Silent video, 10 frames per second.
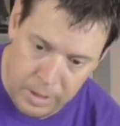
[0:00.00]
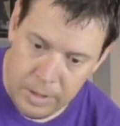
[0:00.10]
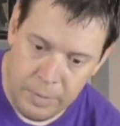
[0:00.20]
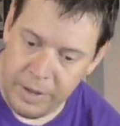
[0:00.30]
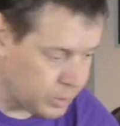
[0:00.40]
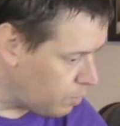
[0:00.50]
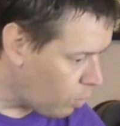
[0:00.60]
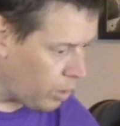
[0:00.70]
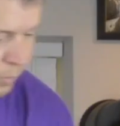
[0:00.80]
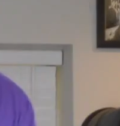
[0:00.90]
Then we have two
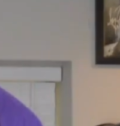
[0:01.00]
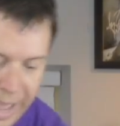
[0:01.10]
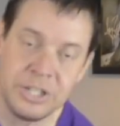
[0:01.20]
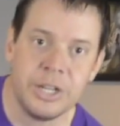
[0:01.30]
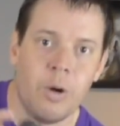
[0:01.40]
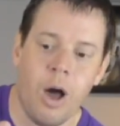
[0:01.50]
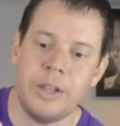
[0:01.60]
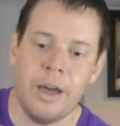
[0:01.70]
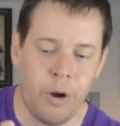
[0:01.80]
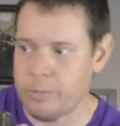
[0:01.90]
more, which actually go on
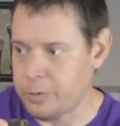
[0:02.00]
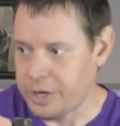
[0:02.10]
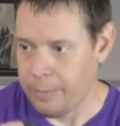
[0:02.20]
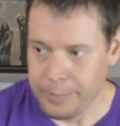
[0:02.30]
the other arm switch out.